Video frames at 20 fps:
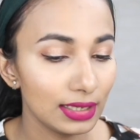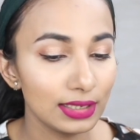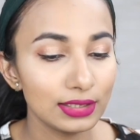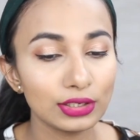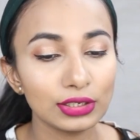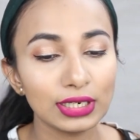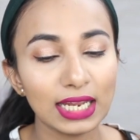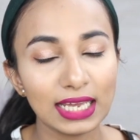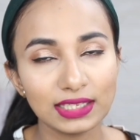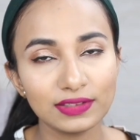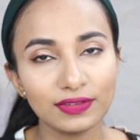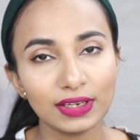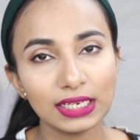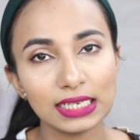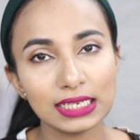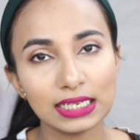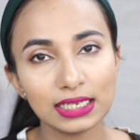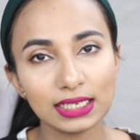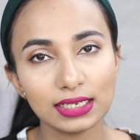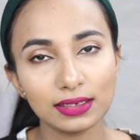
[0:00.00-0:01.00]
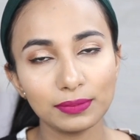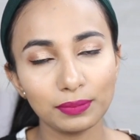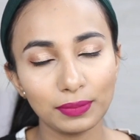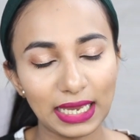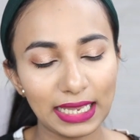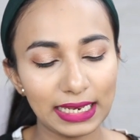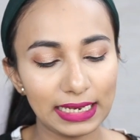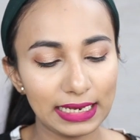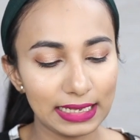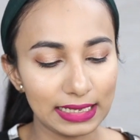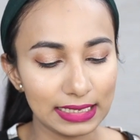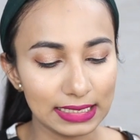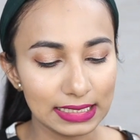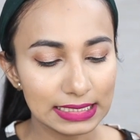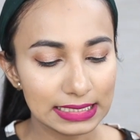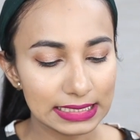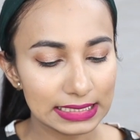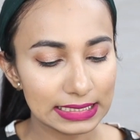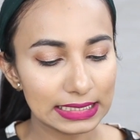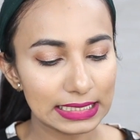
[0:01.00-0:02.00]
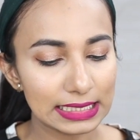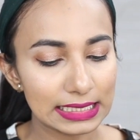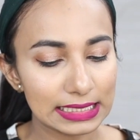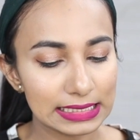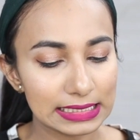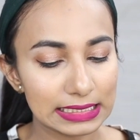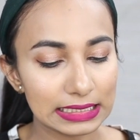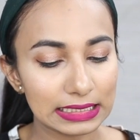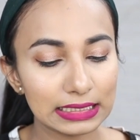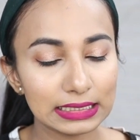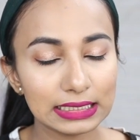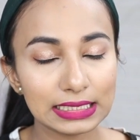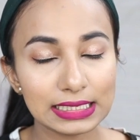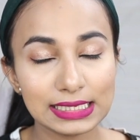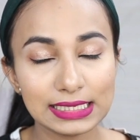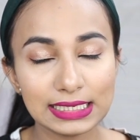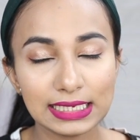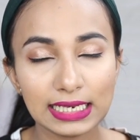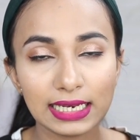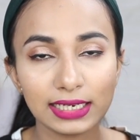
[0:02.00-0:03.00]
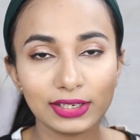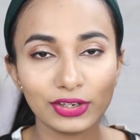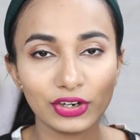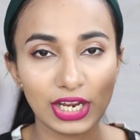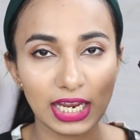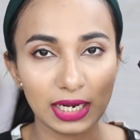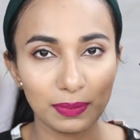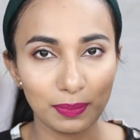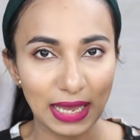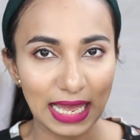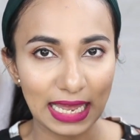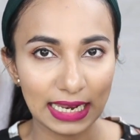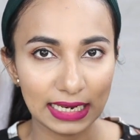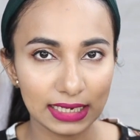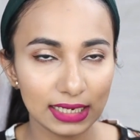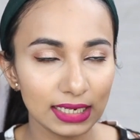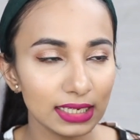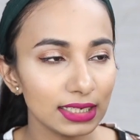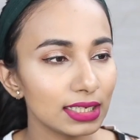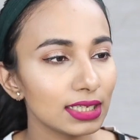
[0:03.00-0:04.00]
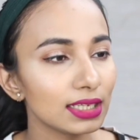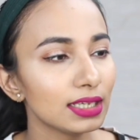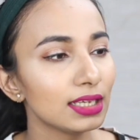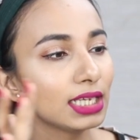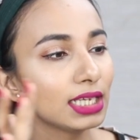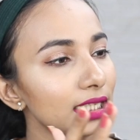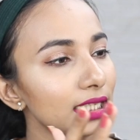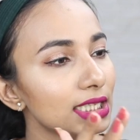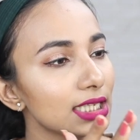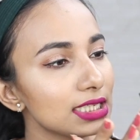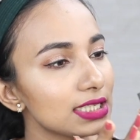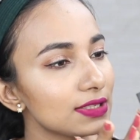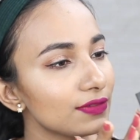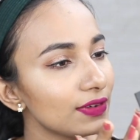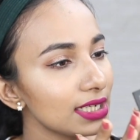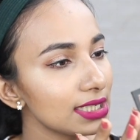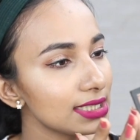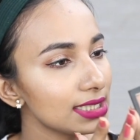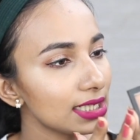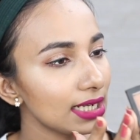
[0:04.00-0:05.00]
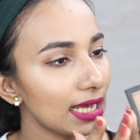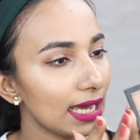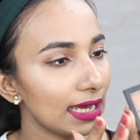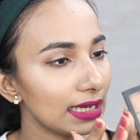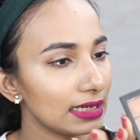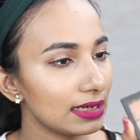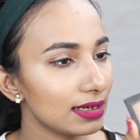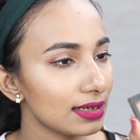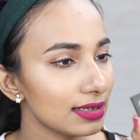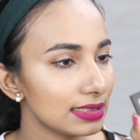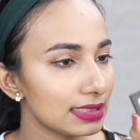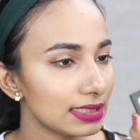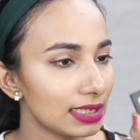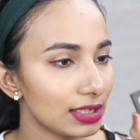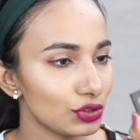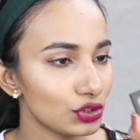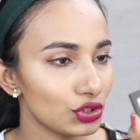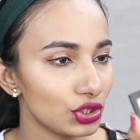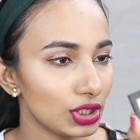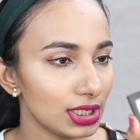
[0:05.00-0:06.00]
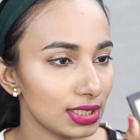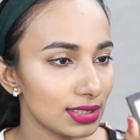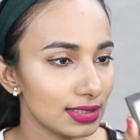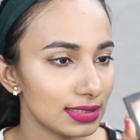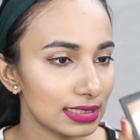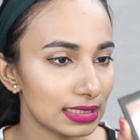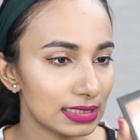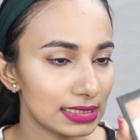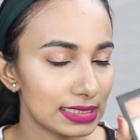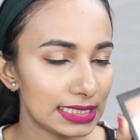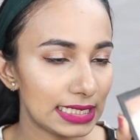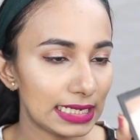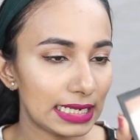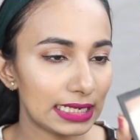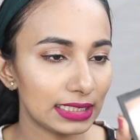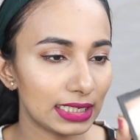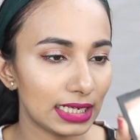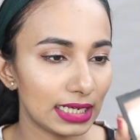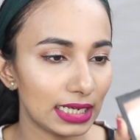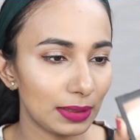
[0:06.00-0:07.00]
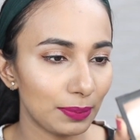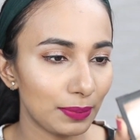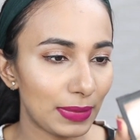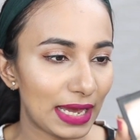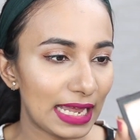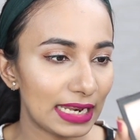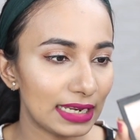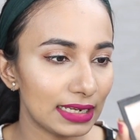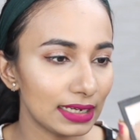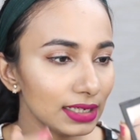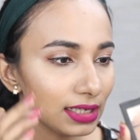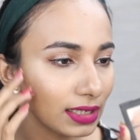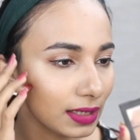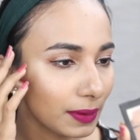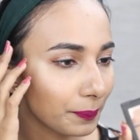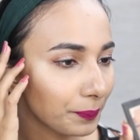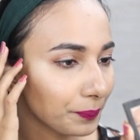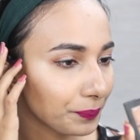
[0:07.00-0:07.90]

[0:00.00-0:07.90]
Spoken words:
So next one in my list is a Conceal and Correct palette. This one is a Nykaa Skingenius Conceal and Correct palette.